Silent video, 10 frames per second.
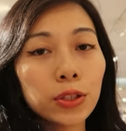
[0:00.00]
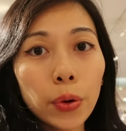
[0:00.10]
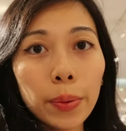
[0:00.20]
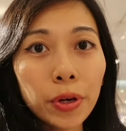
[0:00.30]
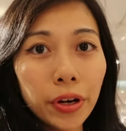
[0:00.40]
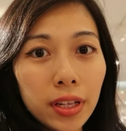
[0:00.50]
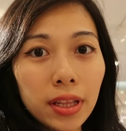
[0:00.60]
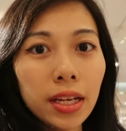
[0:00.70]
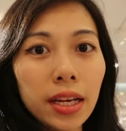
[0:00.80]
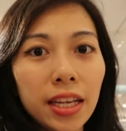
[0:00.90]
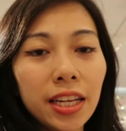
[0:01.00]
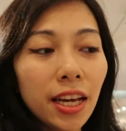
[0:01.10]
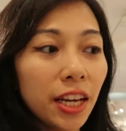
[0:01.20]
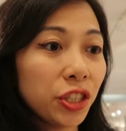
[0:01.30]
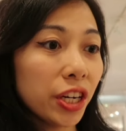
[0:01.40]
So I'm currently in
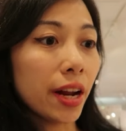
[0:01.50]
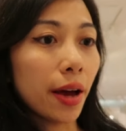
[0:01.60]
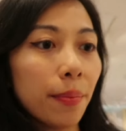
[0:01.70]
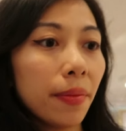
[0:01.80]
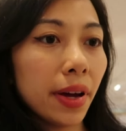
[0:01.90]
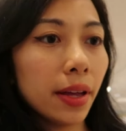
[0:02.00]
H&M